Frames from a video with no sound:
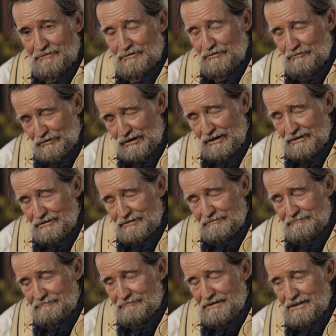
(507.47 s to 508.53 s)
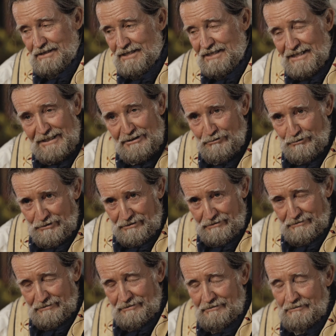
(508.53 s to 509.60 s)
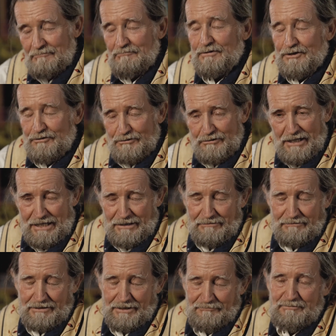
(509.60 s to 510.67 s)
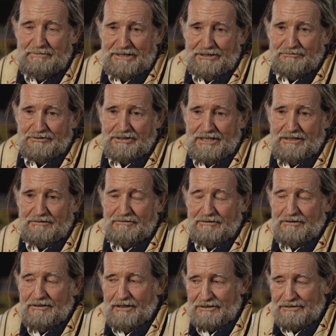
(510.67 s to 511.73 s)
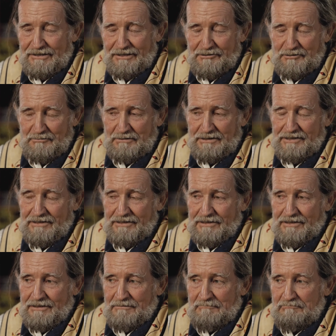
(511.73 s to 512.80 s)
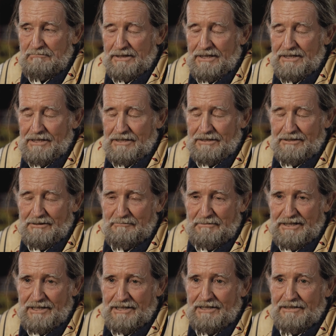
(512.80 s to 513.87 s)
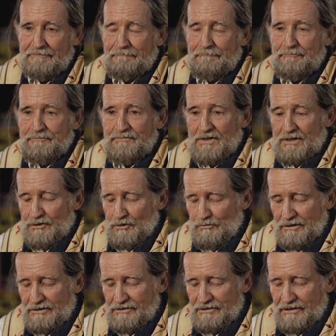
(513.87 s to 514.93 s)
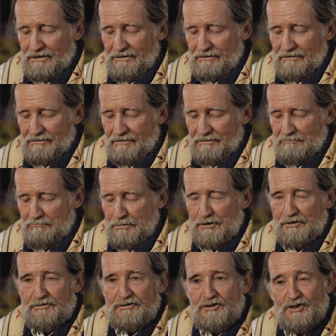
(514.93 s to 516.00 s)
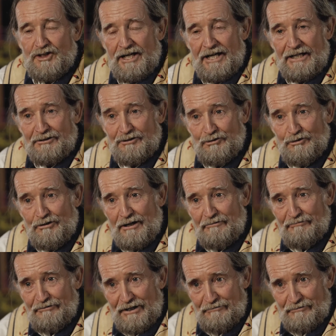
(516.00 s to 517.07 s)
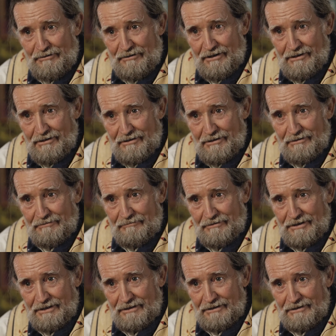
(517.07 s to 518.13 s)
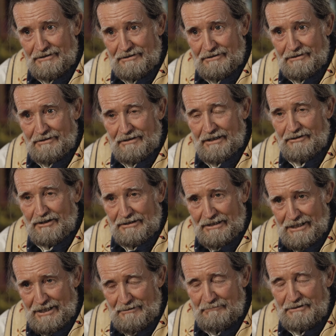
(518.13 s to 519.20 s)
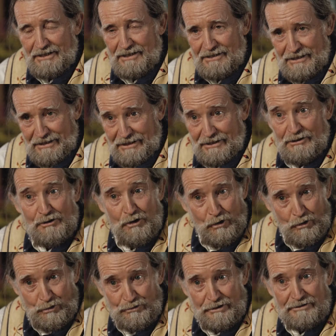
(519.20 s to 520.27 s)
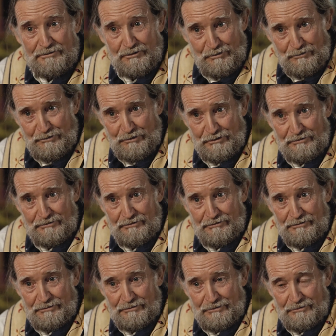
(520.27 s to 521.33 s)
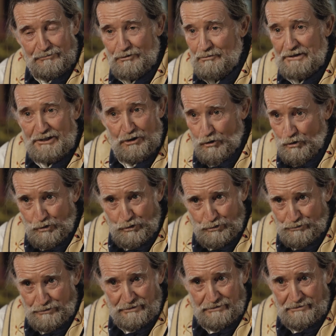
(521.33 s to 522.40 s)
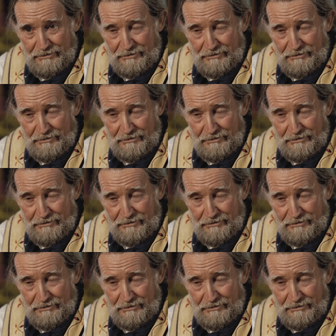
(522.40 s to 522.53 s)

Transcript: the flock. Sees to it. Well, you know how. Everybody knows how, ostensibly, by eliminating the ones that birth and genetics do not favor, right? And the lame and the sick and the old and so forth. Nobody's old